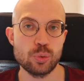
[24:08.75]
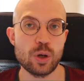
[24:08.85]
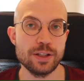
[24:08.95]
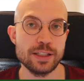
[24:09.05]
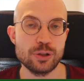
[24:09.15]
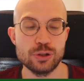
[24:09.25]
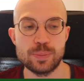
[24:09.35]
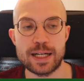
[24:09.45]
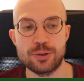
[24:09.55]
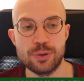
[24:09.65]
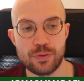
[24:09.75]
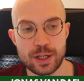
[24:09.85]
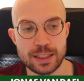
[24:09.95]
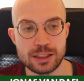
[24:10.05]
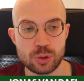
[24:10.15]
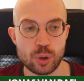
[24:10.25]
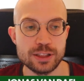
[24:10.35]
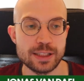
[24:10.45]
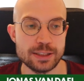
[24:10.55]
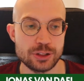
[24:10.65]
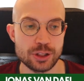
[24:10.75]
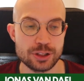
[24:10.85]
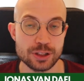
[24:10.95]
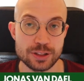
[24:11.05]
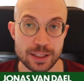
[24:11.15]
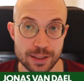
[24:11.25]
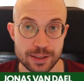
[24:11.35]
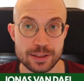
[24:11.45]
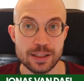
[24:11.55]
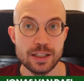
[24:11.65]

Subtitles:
one that goes back to the French, one that's just Sicilian.